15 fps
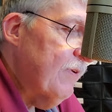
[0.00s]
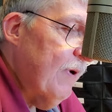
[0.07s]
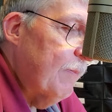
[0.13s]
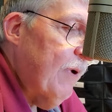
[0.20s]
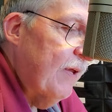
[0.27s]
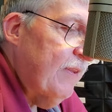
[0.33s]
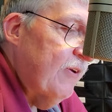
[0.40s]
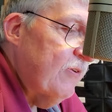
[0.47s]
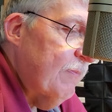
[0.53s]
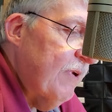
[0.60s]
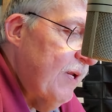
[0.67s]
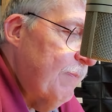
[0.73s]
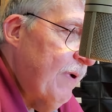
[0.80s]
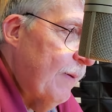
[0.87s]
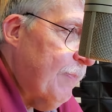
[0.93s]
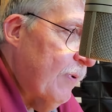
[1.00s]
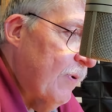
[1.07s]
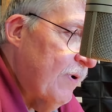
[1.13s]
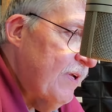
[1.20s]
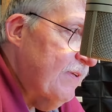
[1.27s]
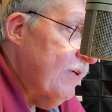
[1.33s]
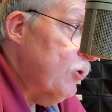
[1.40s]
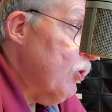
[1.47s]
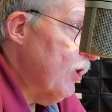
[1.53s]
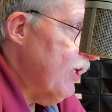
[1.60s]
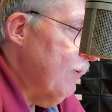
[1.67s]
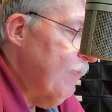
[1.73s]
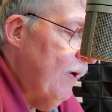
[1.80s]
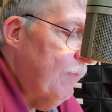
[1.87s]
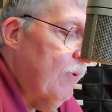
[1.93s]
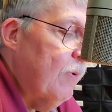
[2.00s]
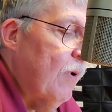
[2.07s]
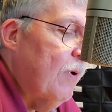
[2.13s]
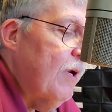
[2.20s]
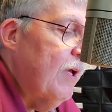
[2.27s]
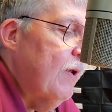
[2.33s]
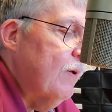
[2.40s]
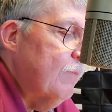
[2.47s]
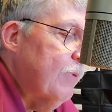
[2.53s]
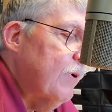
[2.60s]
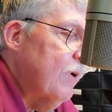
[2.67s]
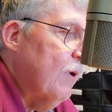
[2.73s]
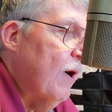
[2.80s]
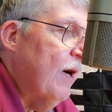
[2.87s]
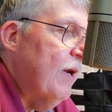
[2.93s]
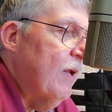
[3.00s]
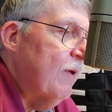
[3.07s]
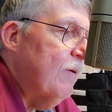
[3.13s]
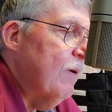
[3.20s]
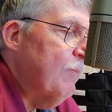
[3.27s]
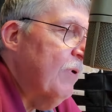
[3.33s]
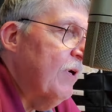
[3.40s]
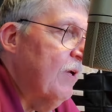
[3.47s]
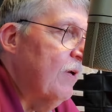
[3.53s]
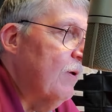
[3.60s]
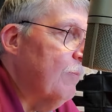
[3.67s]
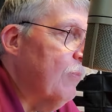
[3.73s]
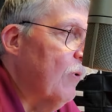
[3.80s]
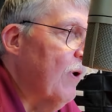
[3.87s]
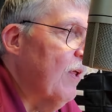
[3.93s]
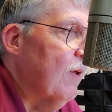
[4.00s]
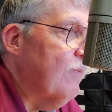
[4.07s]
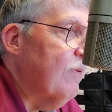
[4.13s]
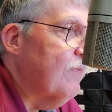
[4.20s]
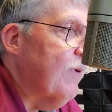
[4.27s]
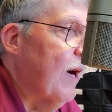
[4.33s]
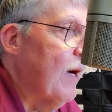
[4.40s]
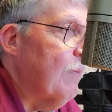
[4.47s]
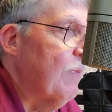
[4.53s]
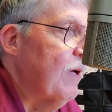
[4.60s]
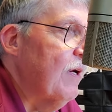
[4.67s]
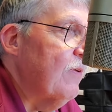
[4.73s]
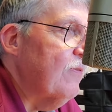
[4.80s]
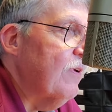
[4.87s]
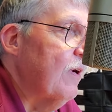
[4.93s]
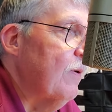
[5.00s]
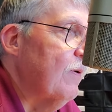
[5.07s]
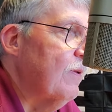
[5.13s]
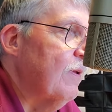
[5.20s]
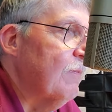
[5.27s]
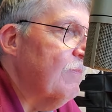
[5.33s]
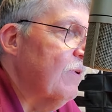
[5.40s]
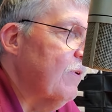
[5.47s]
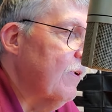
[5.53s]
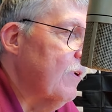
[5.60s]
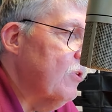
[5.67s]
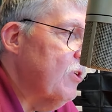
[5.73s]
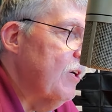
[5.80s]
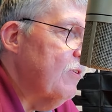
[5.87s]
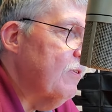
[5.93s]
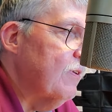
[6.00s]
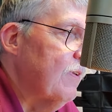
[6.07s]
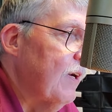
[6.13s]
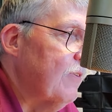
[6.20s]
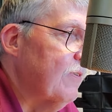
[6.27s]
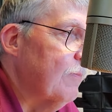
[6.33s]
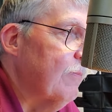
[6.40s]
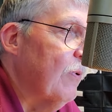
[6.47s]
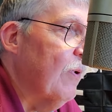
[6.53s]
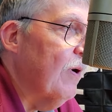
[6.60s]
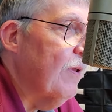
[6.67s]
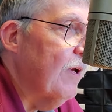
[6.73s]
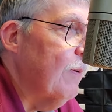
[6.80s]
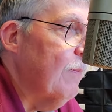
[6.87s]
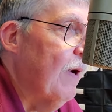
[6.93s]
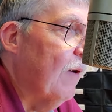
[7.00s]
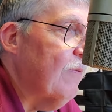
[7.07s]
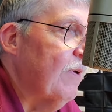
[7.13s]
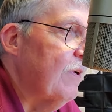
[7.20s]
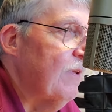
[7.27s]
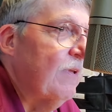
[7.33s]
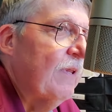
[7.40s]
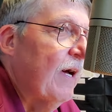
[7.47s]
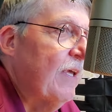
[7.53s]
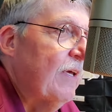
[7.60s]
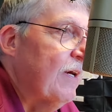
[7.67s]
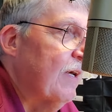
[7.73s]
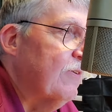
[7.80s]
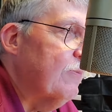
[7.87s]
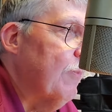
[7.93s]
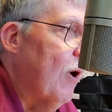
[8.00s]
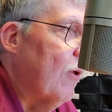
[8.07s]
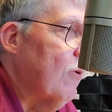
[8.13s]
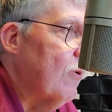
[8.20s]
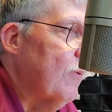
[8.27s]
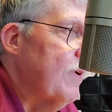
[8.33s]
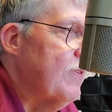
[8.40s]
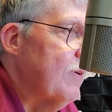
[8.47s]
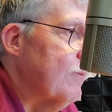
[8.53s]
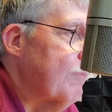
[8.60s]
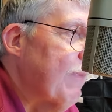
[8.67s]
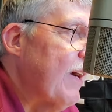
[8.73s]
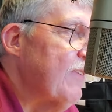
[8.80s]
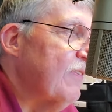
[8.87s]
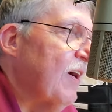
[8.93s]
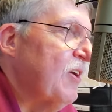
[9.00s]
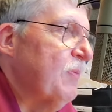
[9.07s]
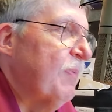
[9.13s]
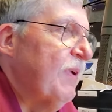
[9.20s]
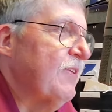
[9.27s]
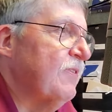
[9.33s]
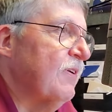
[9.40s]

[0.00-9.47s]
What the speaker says: I bought these mini pepperonis, the turkey pepperoni, and put it on, and I put it in the broiler for 5 minutes here, and the cheese is nice and boiling and melted, and now you got a small little instant bite-sized pizzas.